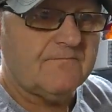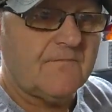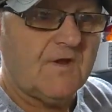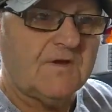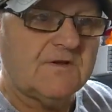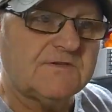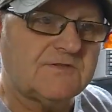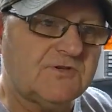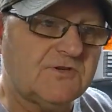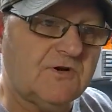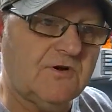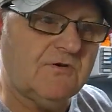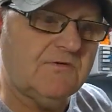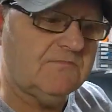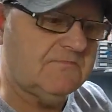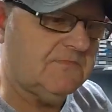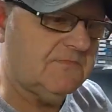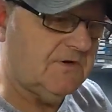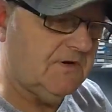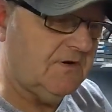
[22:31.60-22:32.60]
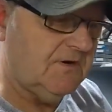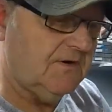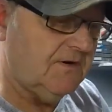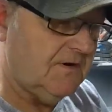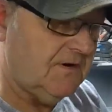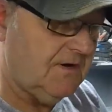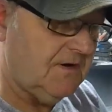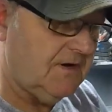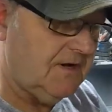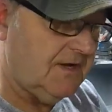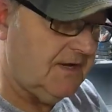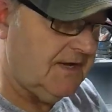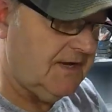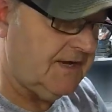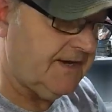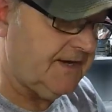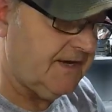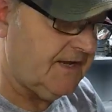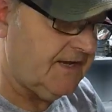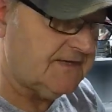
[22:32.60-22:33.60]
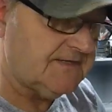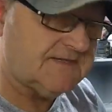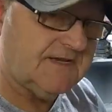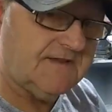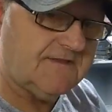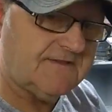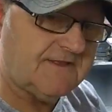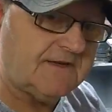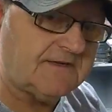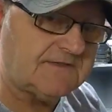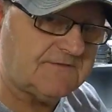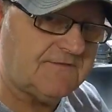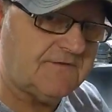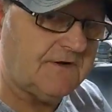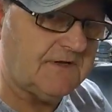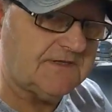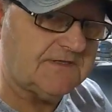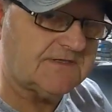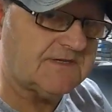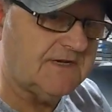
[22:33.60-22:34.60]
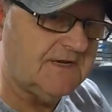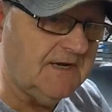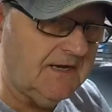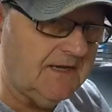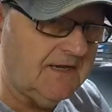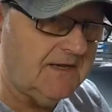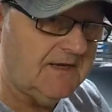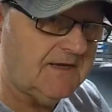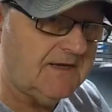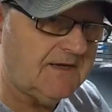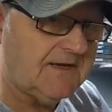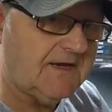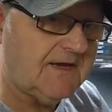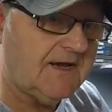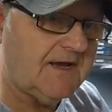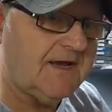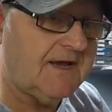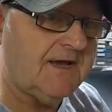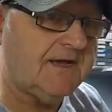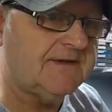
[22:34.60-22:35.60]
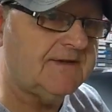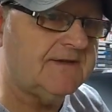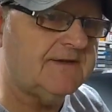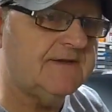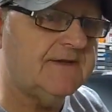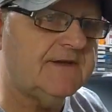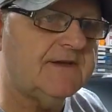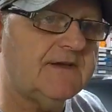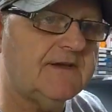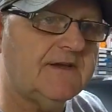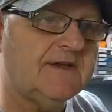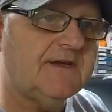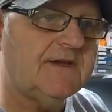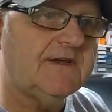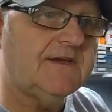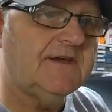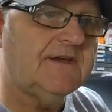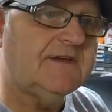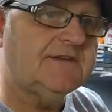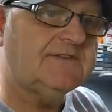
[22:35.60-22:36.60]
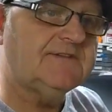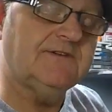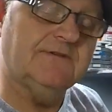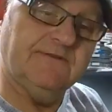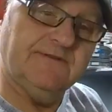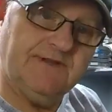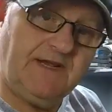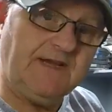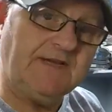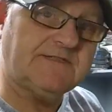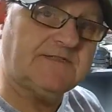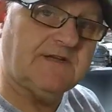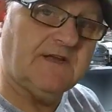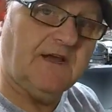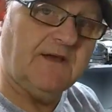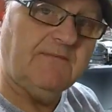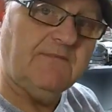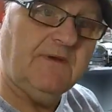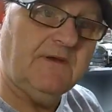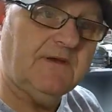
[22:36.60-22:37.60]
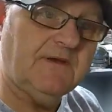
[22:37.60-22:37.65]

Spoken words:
So I'd like to say thanks for listening, and till next time.